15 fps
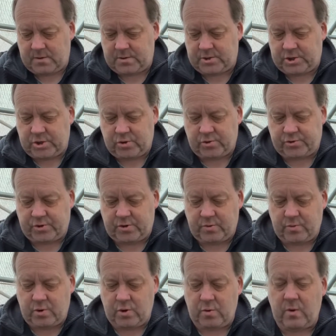
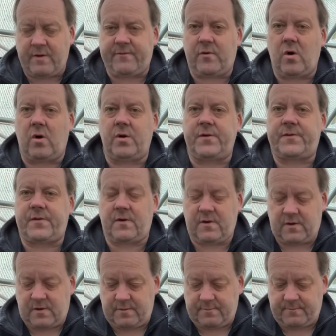children who have got
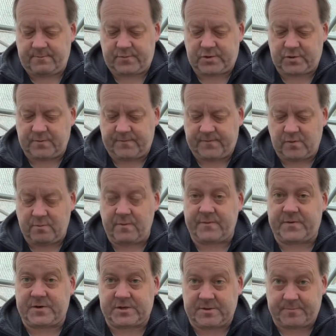some form of
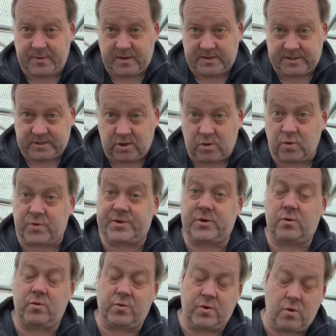disabilities, like
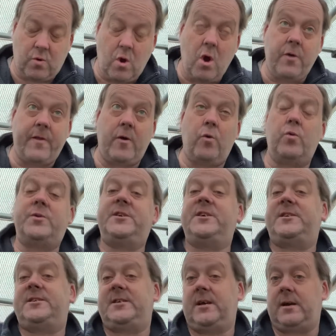they're
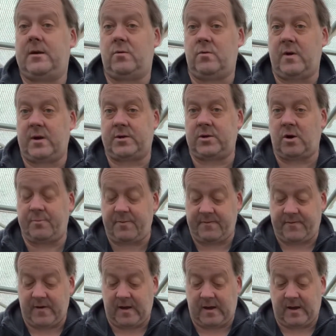autistic and all that type of
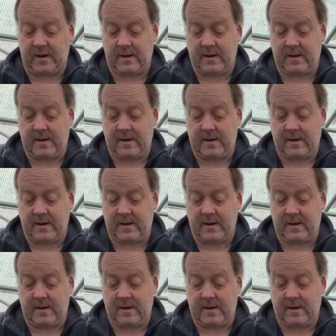thing.